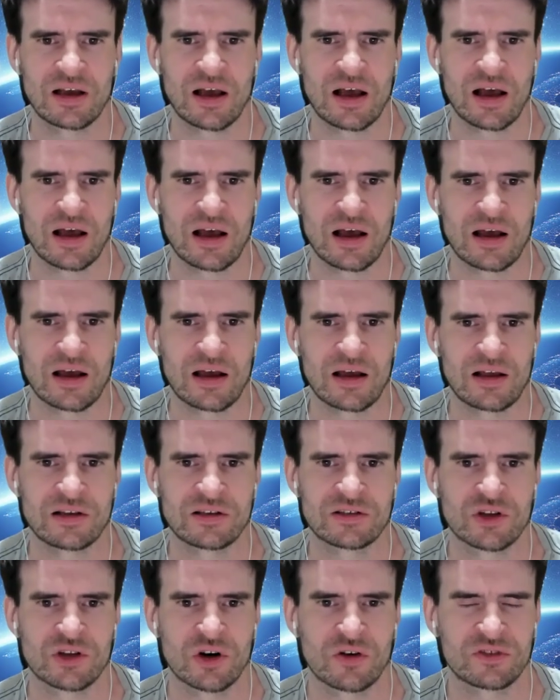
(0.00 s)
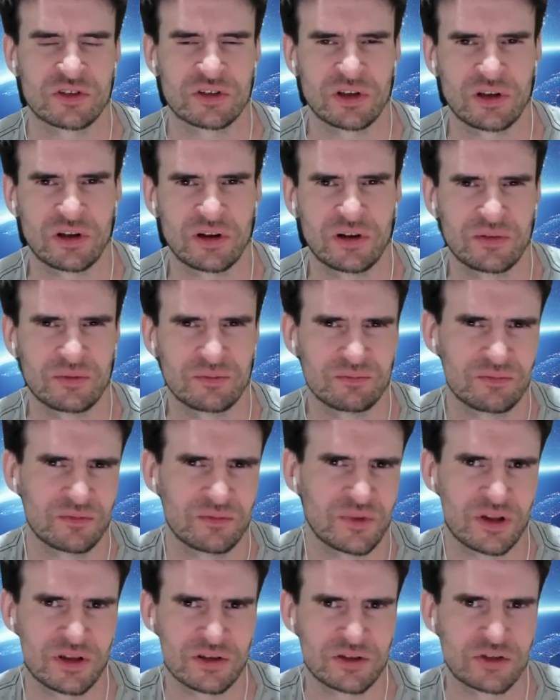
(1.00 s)
sort of
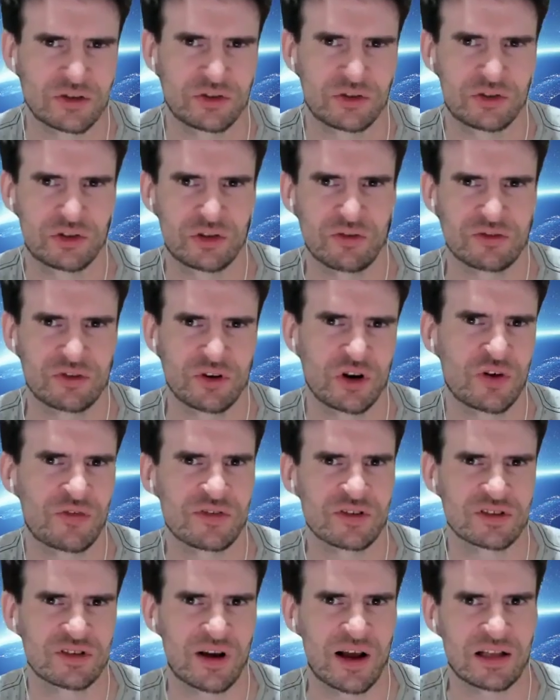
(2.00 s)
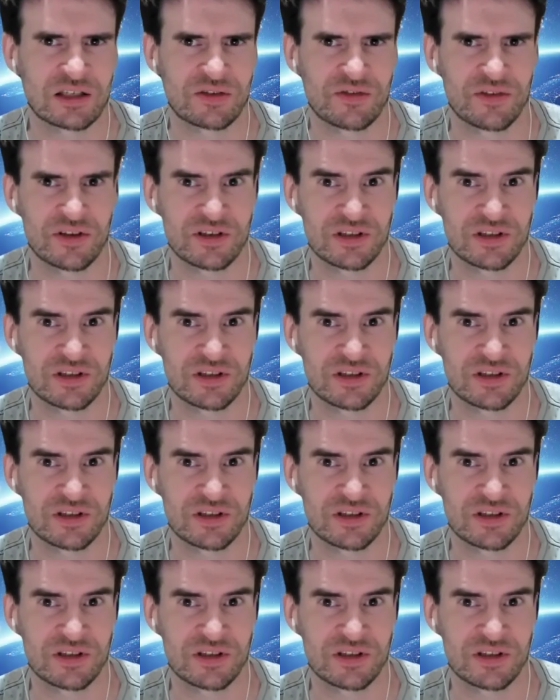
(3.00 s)
two different sides of it.